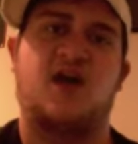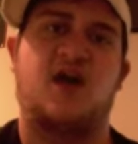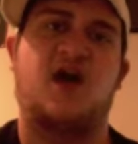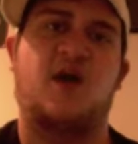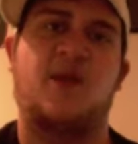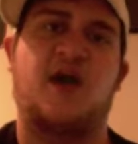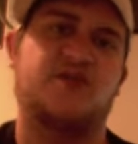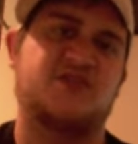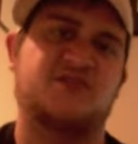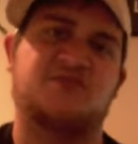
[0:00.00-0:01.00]
um, and I
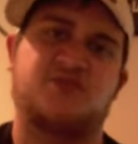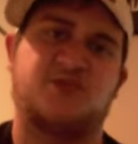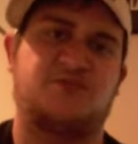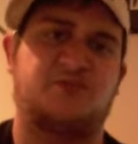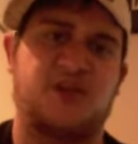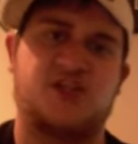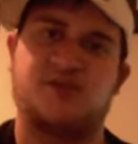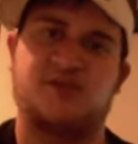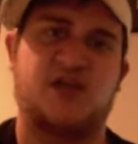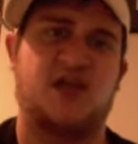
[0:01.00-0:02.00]
was
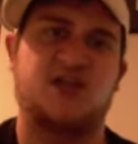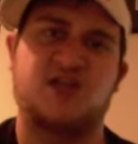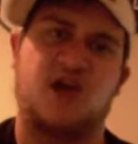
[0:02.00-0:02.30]
bitching because, oh,